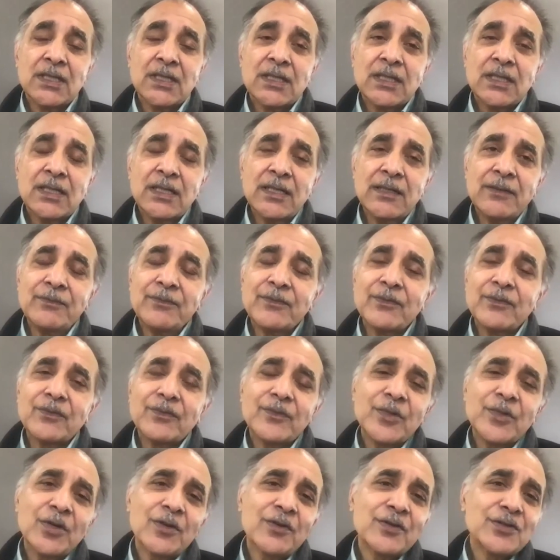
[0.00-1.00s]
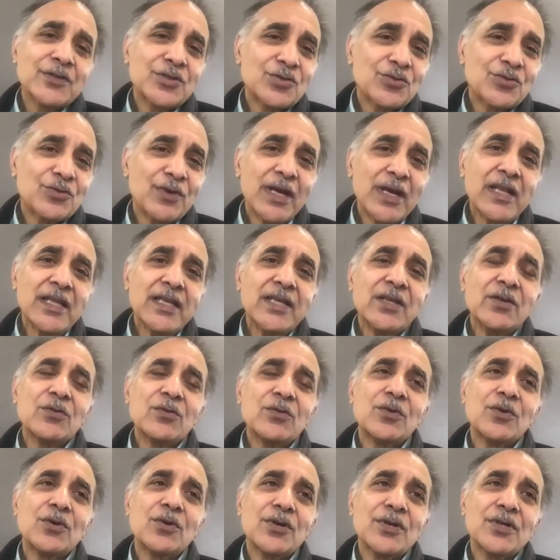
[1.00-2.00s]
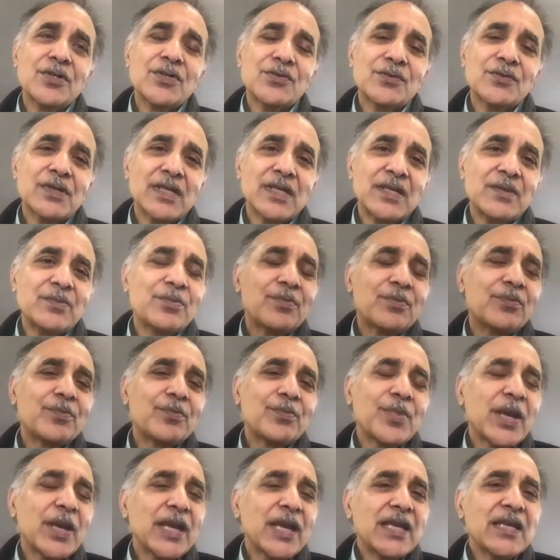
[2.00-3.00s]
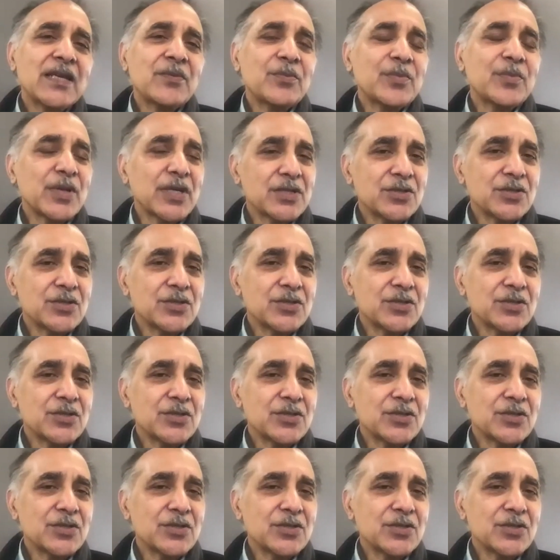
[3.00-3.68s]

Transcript: You know, the Shkreli Awards really paint a picture